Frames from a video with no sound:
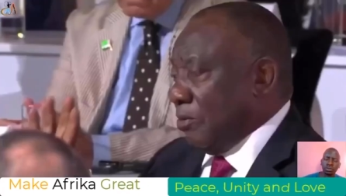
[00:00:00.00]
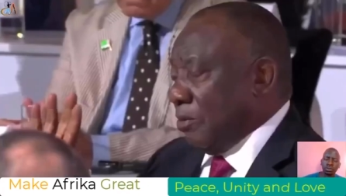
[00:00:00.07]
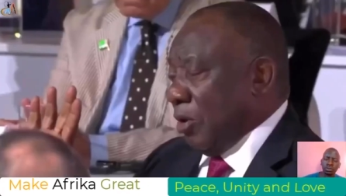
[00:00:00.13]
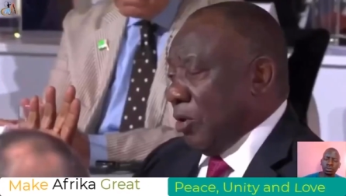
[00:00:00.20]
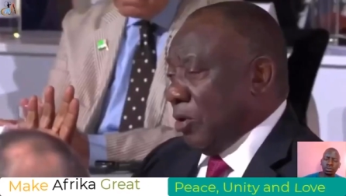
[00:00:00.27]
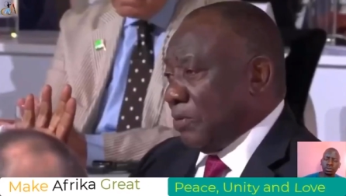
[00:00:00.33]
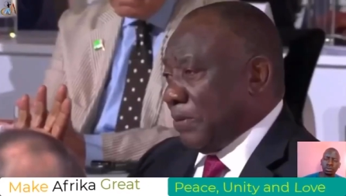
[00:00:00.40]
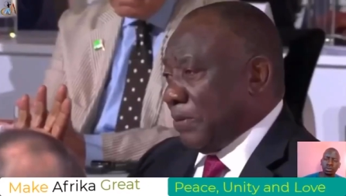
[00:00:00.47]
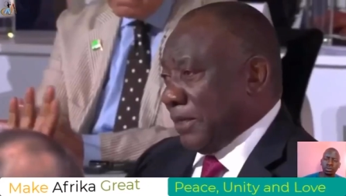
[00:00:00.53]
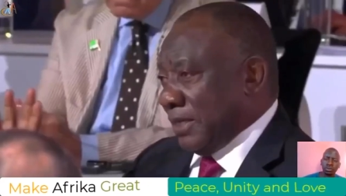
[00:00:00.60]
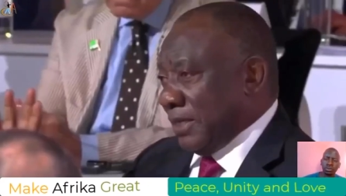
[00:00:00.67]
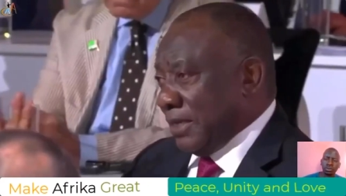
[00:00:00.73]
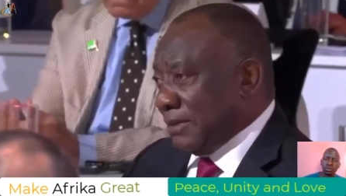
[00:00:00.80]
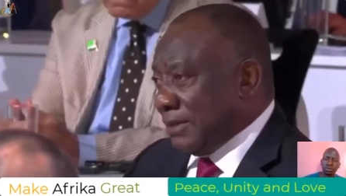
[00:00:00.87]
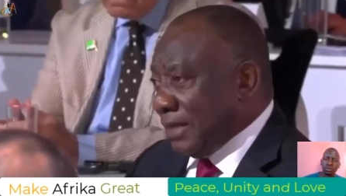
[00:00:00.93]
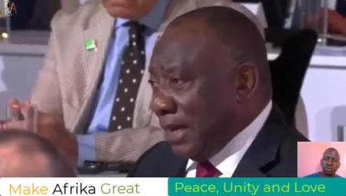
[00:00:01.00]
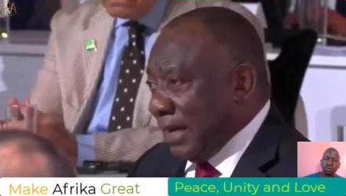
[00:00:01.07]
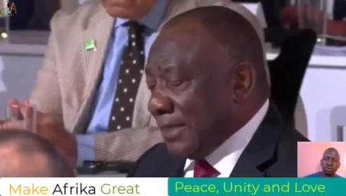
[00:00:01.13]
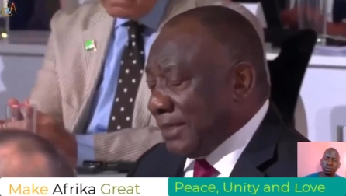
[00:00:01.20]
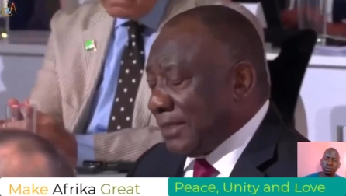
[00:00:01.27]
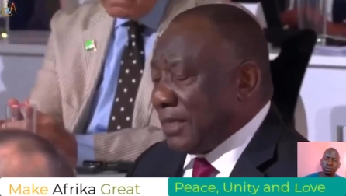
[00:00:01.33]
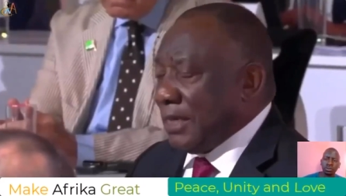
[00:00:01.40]
both President
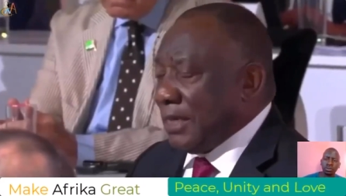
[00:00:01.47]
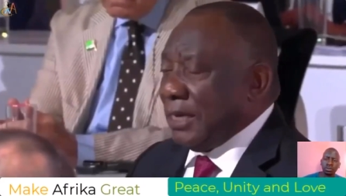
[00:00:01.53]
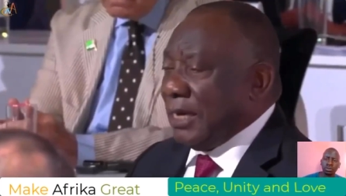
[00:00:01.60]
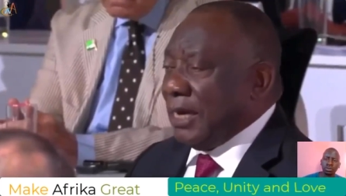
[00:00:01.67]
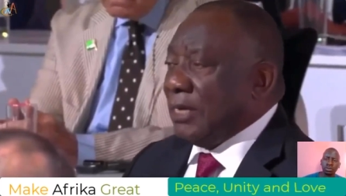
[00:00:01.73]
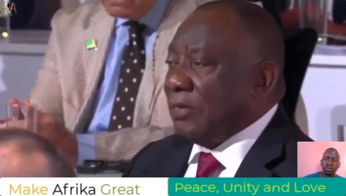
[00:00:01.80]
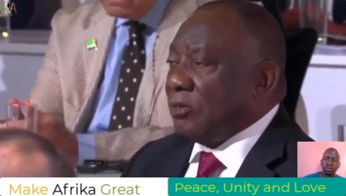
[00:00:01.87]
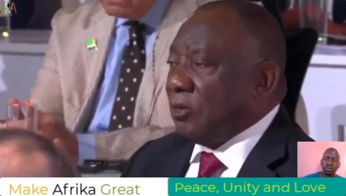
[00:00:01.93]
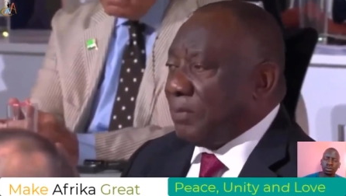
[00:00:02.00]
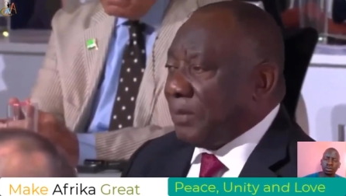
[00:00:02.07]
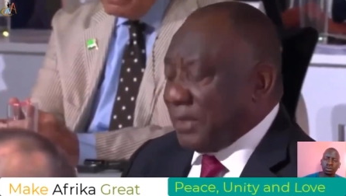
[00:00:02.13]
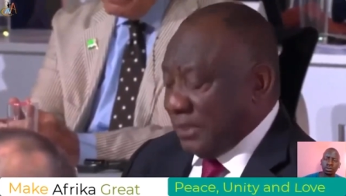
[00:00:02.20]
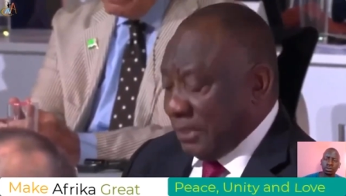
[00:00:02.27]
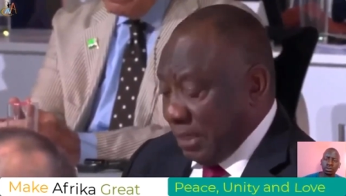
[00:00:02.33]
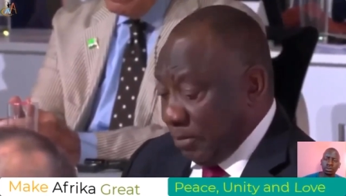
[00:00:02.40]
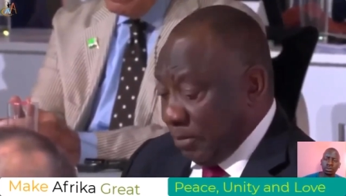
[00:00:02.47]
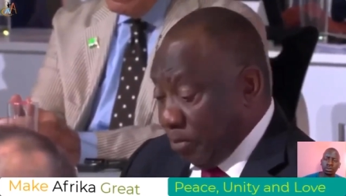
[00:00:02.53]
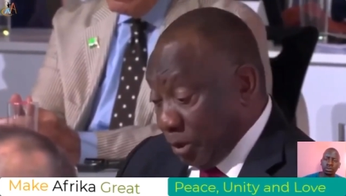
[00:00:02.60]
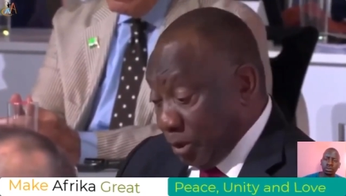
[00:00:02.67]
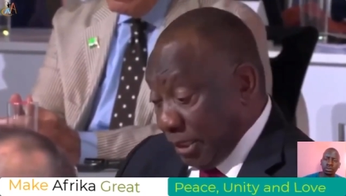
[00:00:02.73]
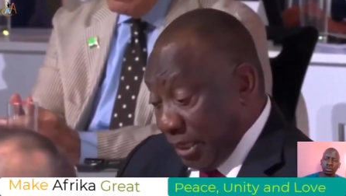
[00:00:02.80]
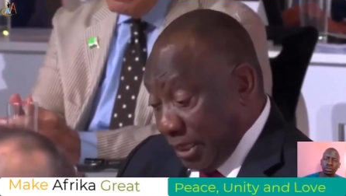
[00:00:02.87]
Zelensky and to President
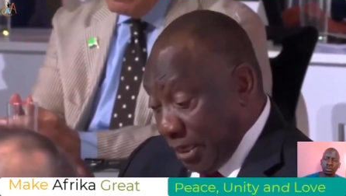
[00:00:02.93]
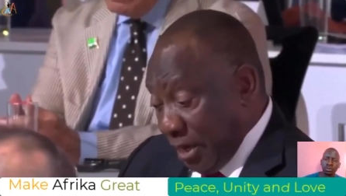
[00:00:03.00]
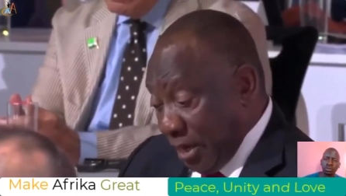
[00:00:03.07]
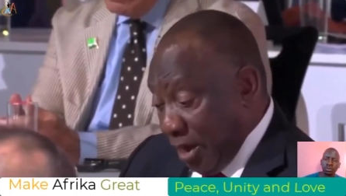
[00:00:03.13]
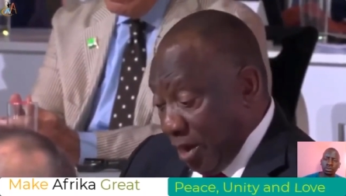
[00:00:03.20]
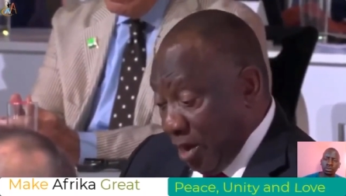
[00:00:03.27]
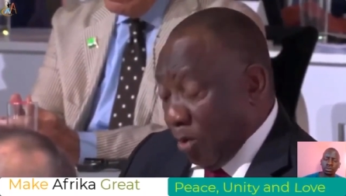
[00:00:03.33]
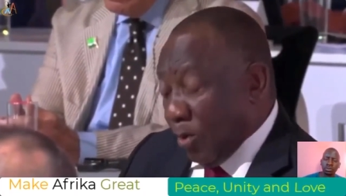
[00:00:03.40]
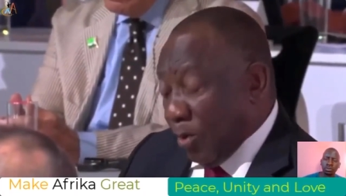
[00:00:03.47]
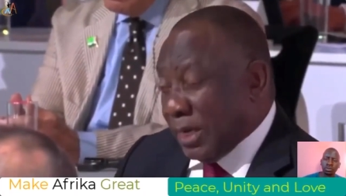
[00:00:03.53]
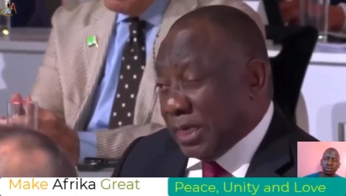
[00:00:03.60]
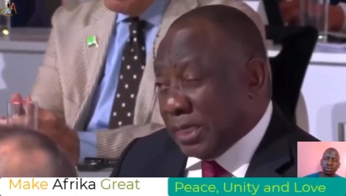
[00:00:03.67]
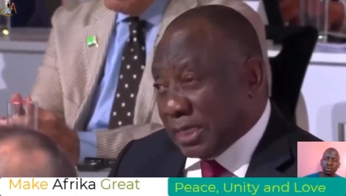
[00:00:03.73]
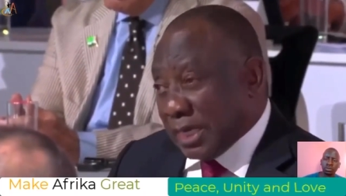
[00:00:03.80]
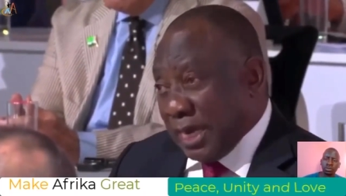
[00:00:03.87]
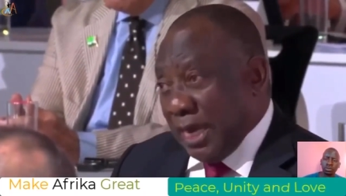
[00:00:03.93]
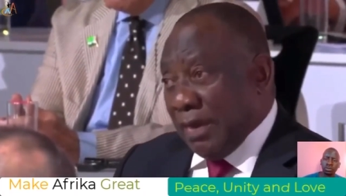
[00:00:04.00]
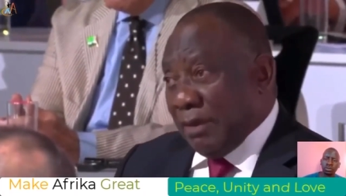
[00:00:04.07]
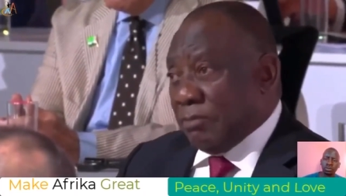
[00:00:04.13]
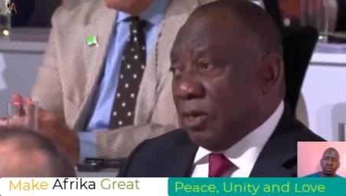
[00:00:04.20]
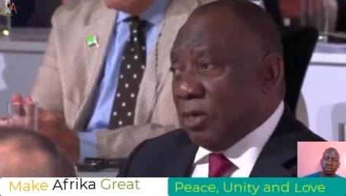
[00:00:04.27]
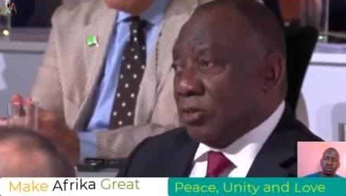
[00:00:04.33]
Putin when it
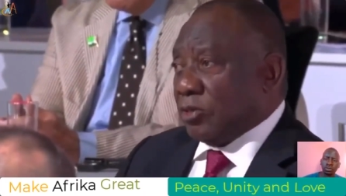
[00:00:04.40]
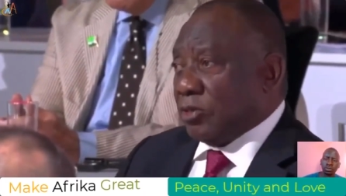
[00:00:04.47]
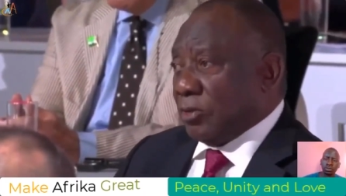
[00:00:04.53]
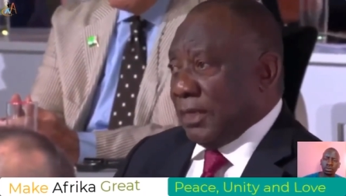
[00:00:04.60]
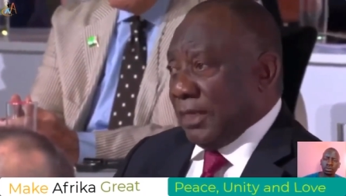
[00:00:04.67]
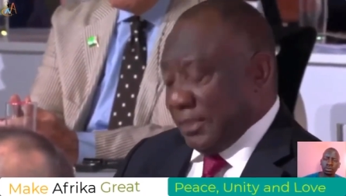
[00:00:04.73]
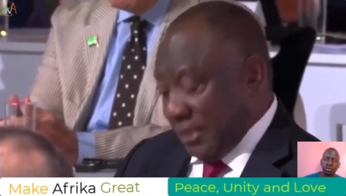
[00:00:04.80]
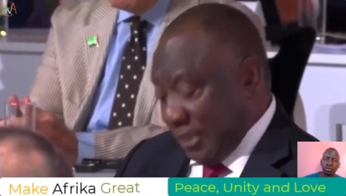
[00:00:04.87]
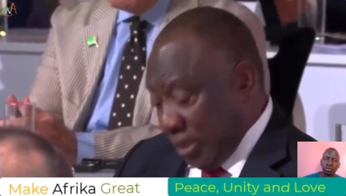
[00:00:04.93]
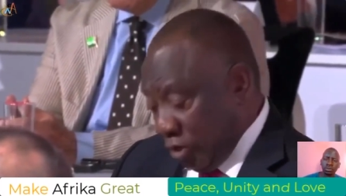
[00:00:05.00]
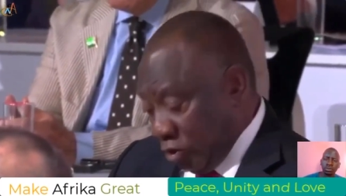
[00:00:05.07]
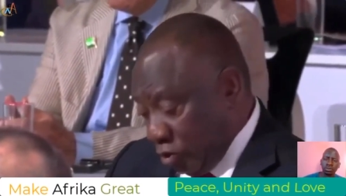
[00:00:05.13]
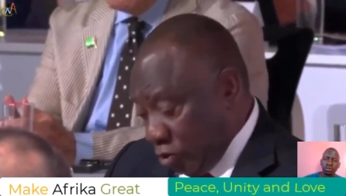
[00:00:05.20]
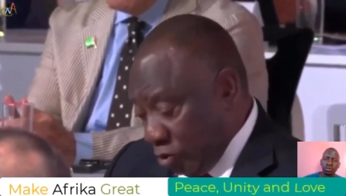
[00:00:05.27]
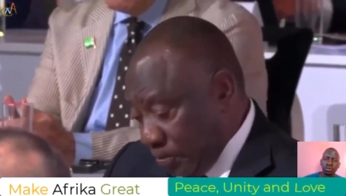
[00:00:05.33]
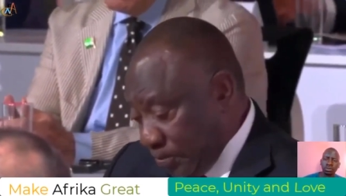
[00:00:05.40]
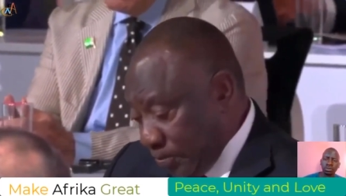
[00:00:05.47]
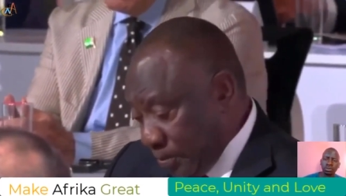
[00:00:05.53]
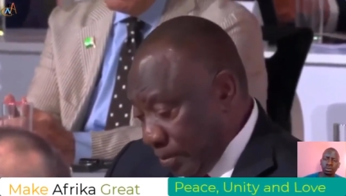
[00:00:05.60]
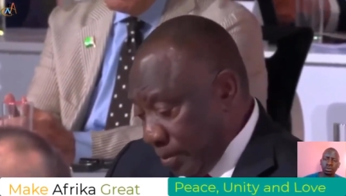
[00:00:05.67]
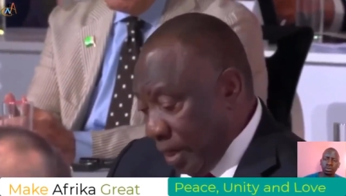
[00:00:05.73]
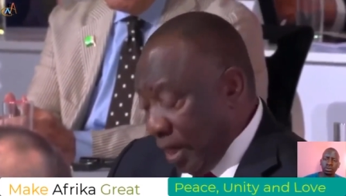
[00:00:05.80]
came to this issue,
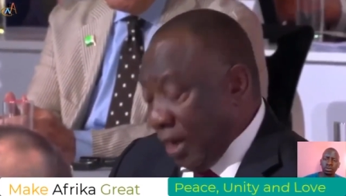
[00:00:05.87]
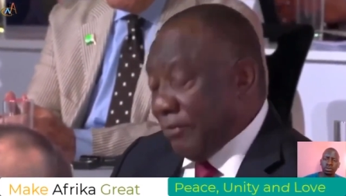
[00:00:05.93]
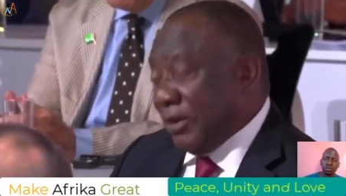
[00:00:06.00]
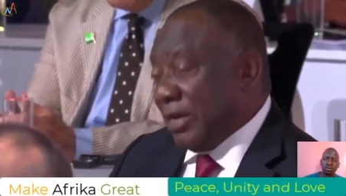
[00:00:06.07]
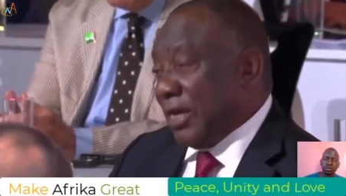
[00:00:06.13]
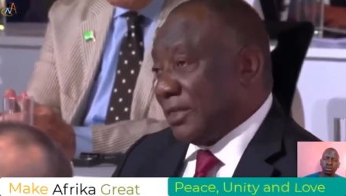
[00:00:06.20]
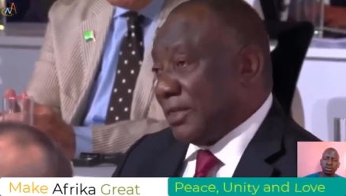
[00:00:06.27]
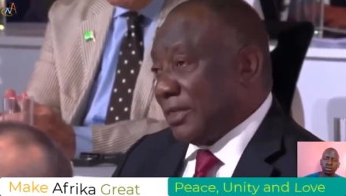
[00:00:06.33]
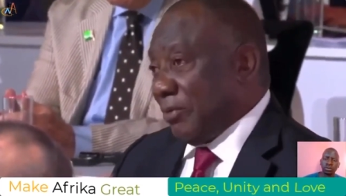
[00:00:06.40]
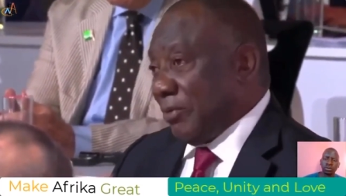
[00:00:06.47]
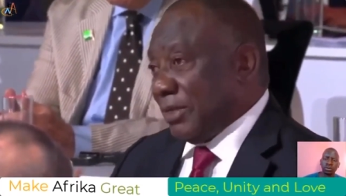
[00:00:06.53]
even as there